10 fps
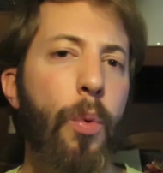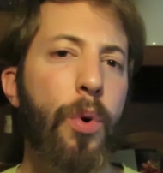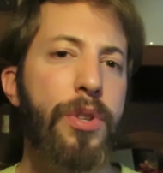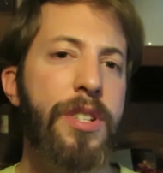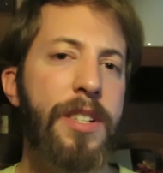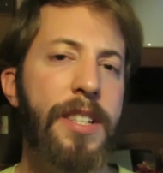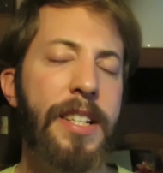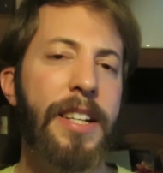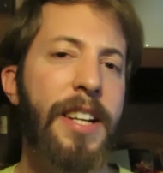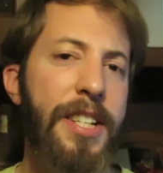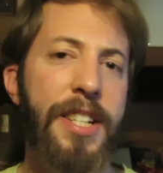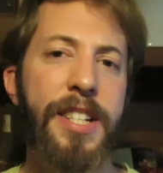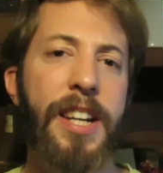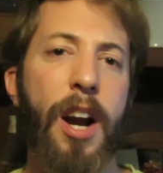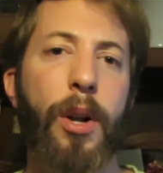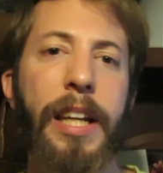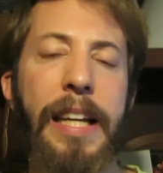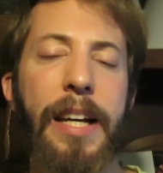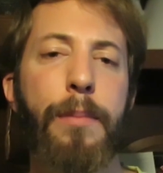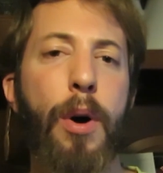wasn't
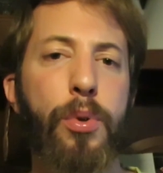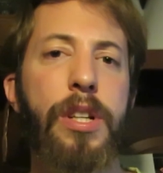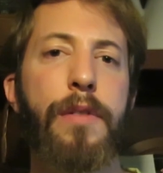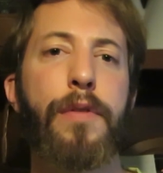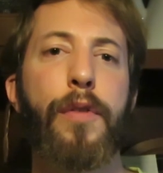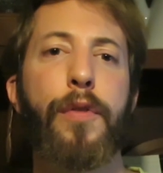necessarily a motive